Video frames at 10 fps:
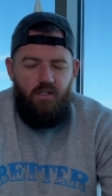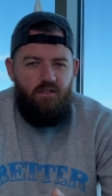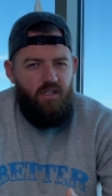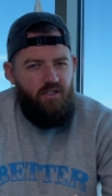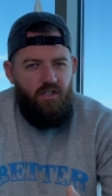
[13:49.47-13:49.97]

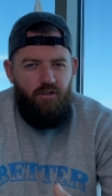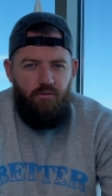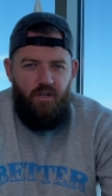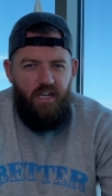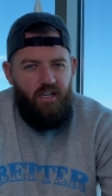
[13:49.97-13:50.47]
such a
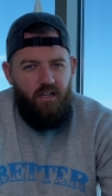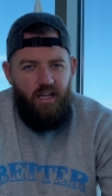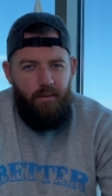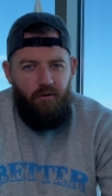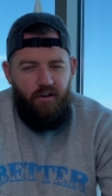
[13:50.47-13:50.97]
unique
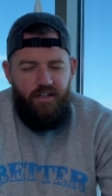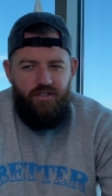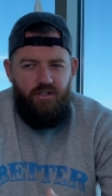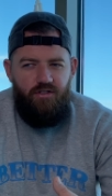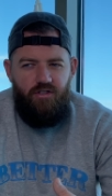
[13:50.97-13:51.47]

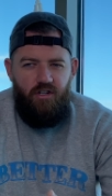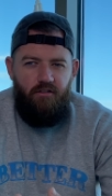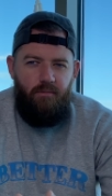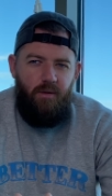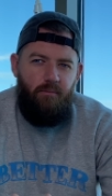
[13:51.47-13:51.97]
collaboration, should
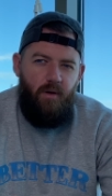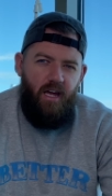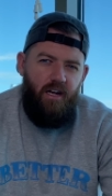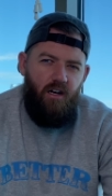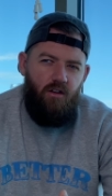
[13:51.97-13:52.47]
have been
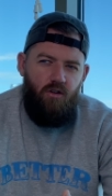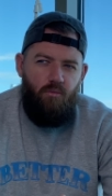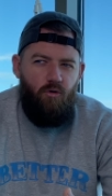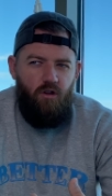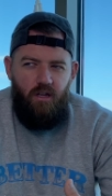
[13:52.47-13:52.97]
made a little
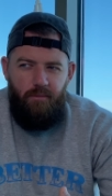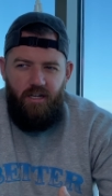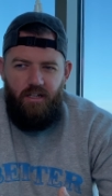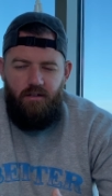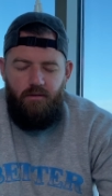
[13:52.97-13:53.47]
more
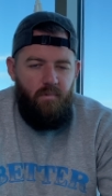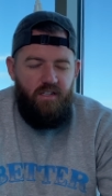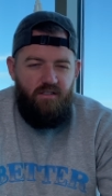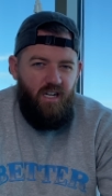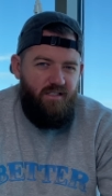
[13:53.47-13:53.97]
limited.
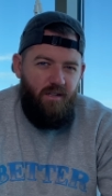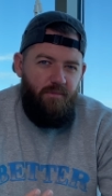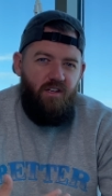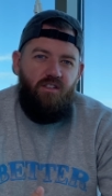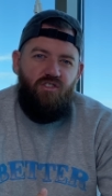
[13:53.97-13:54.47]
It's not
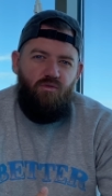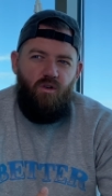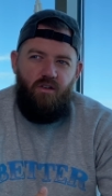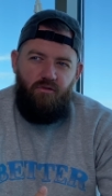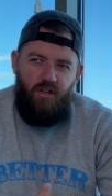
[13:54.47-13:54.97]
something that you
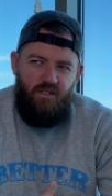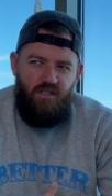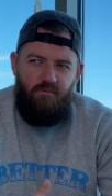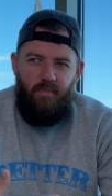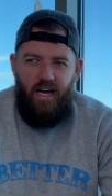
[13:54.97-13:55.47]
want to really
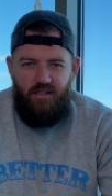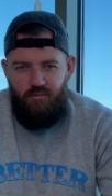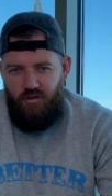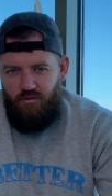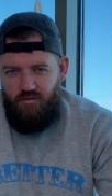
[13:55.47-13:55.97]
just mass
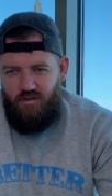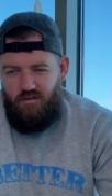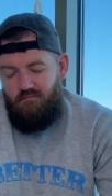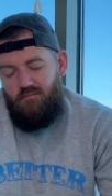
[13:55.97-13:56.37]
produce,